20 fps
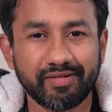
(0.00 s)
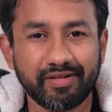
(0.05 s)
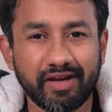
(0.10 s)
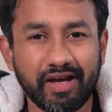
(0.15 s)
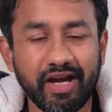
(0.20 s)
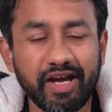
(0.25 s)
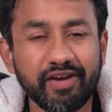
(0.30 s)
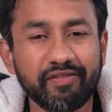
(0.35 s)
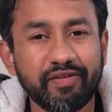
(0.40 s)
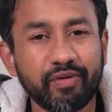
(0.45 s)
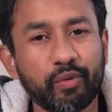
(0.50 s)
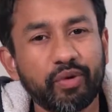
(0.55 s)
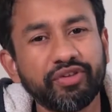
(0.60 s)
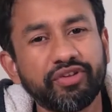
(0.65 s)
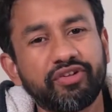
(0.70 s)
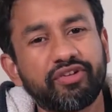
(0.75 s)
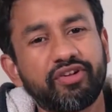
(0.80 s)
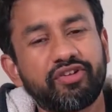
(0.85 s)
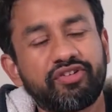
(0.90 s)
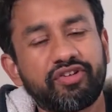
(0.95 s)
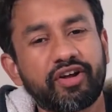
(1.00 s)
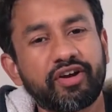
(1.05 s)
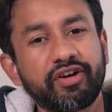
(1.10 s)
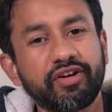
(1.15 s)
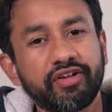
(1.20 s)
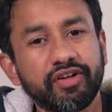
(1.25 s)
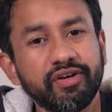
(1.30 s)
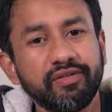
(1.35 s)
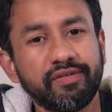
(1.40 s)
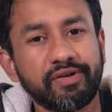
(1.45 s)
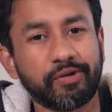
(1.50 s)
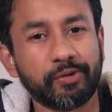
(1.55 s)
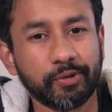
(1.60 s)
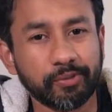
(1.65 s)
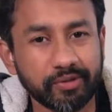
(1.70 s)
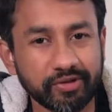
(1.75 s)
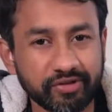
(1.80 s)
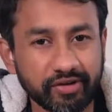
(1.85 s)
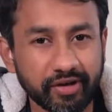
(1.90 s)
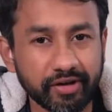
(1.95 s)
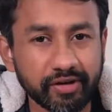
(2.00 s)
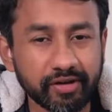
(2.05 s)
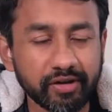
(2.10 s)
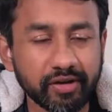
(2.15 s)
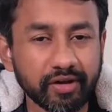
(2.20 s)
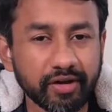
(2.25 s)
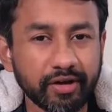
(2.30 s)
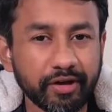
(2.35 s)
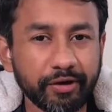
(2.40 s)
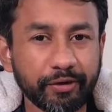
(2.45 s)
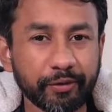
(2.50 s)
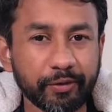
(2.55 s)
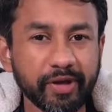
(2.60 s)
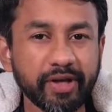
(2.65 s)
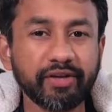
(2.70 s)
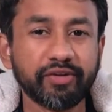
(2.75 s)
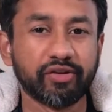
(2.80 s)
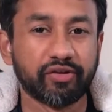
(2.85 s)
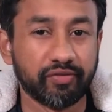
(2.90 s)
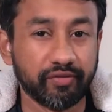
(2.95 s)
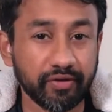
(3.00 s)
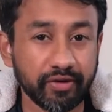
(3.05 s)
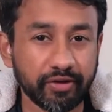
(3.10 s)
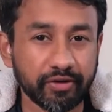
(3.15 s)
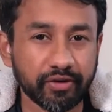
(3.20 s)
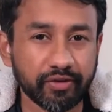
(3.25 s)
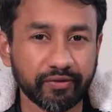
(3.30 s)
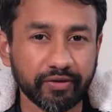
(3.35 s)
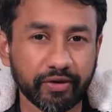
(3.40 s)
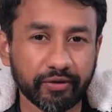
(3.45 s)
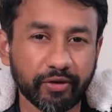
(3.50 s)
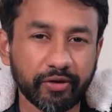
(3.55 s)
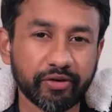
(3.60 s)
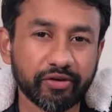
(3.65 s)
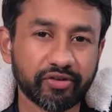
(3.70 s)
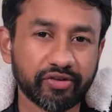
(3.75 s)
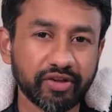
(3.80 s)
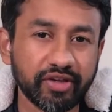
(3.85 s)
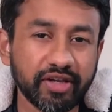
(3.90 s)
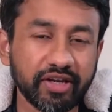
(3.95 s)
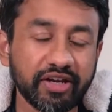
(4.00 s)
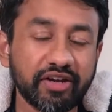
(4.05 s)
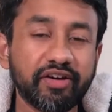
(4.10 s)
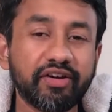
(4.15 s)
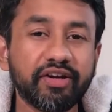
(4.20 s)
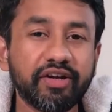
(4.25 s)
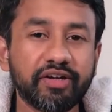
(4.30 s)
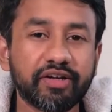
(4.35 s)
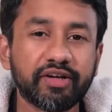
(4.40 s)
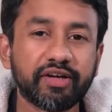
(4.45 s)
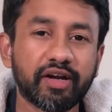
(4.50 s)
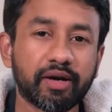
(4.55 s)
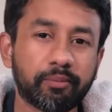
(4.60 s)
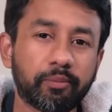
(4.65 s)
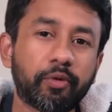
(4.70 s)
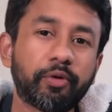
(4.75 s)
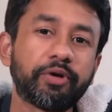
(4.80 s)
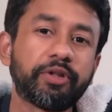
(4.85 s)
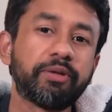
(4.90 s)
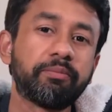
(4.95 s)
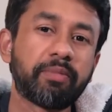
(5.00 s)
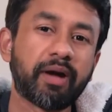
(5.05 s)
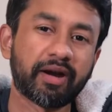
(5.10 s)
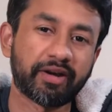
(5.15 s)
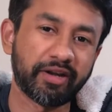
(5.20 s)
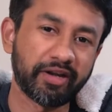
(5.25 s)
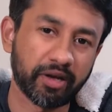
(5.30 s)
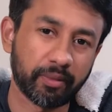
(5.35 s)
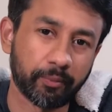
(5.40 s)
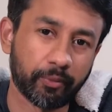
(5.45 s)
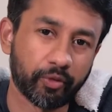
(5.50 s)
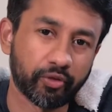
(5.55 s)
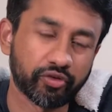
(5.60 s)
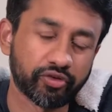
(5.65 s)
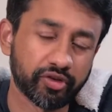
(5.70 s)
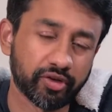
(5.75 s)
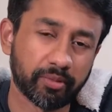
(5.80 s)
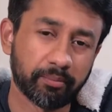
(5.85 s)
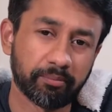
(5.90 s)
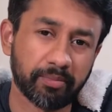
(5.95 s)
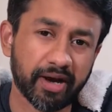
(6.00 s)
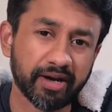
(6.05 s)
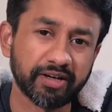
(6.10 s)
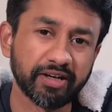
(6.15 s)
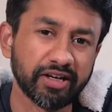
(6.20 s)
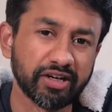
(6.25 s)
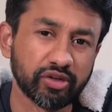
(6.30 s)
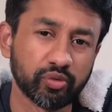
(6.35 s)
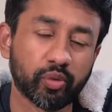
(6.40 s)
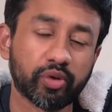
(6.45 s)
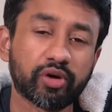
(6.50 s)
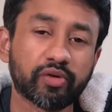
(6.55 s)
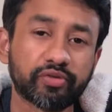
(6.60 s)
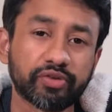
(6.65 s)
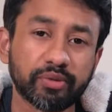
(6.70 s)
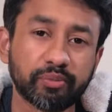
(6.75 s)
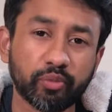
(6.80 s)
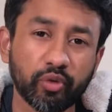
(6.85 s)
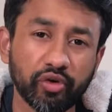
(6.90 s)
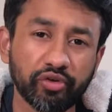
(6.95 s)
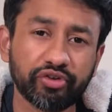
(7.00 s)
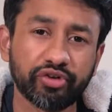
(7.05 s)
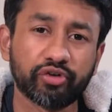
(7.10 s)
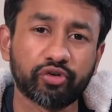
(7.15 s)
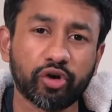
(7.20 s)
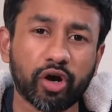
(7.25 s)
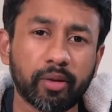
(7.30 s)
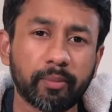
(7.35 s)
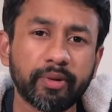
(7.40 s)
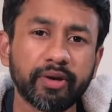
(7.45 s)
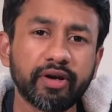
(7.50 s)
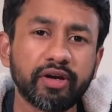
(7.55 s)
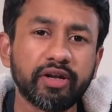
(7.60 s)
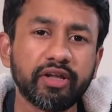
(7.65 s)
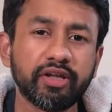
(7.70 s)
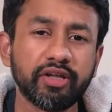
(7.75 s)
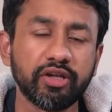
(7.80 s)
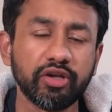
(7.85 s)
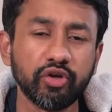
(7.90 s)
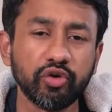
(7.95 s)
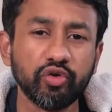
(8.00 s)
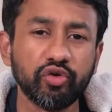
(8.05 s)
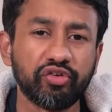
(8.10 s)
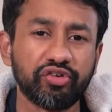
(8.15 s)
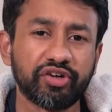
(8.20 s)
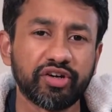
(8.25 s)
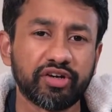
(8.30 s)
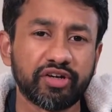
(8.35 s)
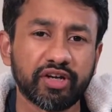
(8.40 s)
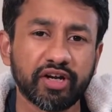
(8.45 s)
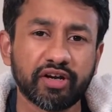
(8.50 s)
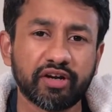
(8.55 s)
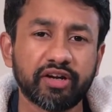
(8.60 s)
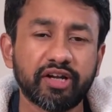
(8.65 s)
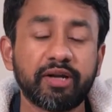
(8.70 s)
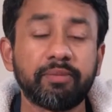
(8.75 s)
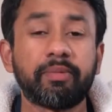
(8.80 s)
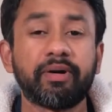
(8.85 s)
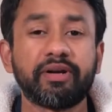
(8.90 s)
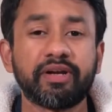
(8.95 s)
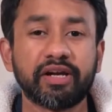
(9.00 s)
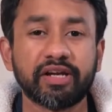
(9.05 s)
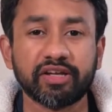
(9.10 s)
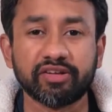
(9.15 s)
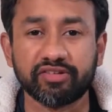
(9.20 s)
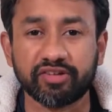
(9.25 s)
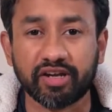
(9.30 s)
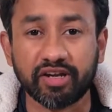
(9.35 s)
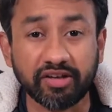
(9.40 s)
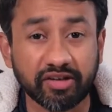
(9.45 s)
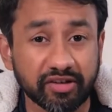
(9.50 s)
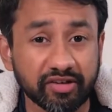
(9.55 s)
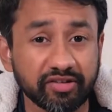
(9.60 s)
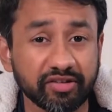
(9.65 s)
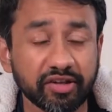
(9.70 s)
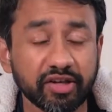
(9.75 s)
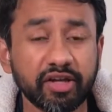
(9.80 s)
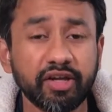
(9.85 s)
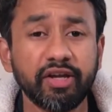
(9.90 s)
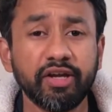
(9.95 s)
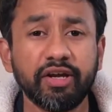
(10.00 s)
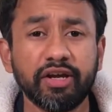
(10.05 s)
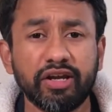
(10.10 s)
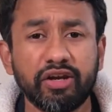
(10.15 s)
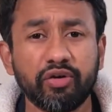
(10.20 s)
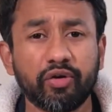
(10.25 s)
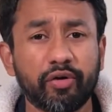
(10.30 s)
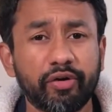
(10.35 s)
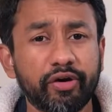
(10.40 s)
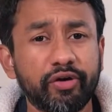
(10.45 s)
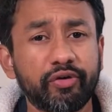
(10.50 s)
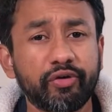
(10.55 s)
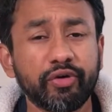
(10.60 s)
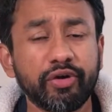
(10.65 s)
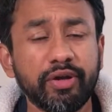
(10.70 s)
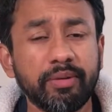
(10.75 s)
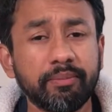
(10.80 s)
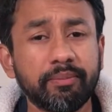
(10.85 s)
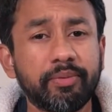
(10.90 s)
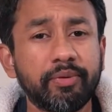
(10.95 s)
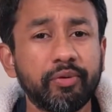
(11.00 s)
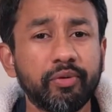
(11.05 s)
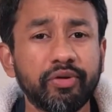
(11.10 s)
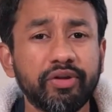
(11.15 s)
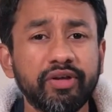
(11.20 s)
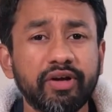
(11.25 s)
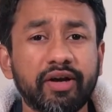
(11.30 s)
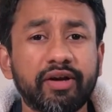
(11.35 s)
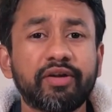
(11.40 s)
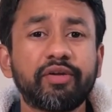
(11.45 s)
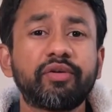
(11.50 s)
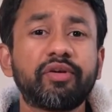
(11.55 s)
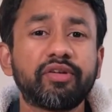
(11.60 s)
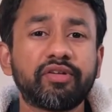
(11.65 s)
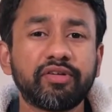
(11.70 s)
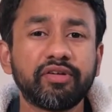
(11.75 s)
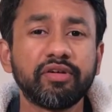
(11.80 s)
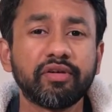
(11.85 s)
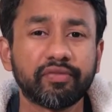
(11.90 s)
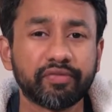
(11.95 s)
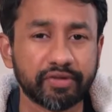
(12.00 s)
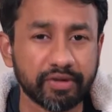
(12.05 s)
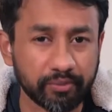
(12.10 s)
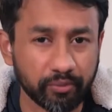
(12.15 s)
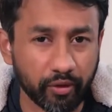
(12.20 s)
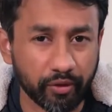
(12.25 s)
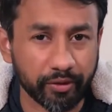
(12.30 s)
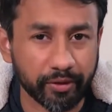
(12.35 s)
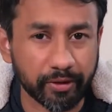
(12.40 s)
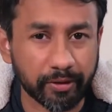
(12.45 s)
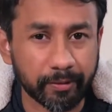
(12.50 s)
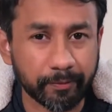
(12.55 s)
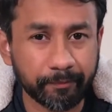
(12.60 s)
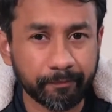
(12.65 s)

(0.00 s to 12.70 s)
Hi everyone, this is Sharan here. Welcome to my channel. Today in this video, we are going to see in detail about the batting approach. Batting is one of the most commonly used technique by data scientists in order to improve the accuracy of the model.